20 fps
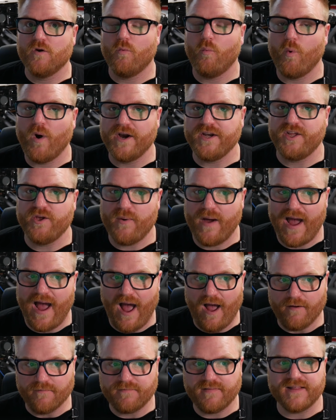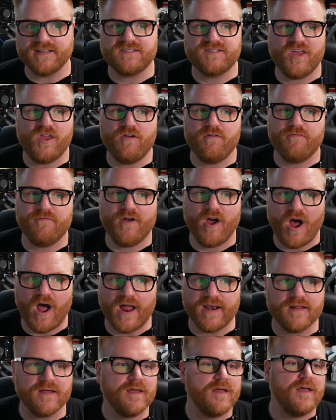one you have. Let's say you've
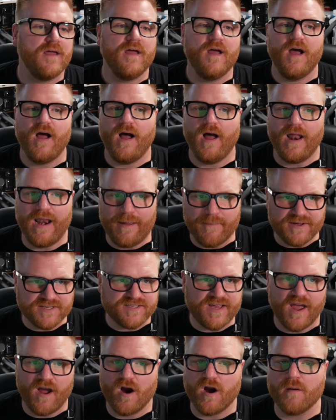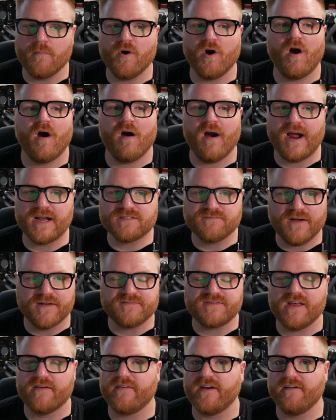got an MSI Armor RX
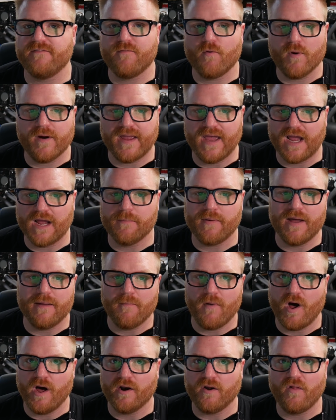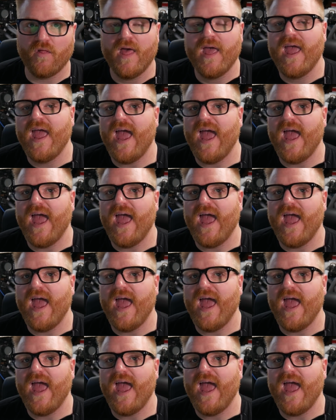574 gigabyte model.